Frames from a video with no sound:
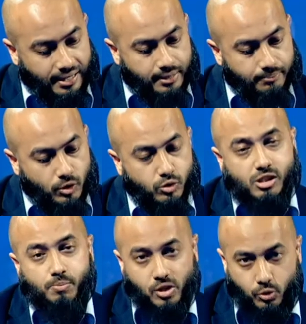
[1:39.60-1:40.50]
Ali, who's a
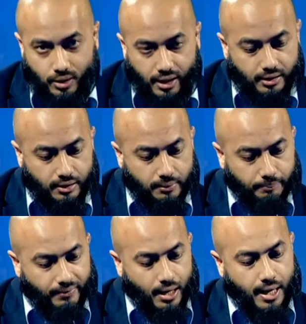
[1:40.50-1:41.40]
special guardian,
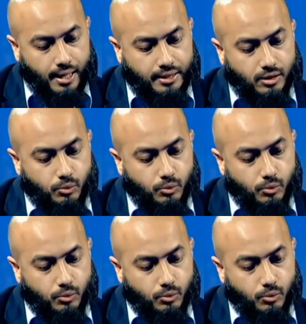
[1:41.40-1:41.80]
and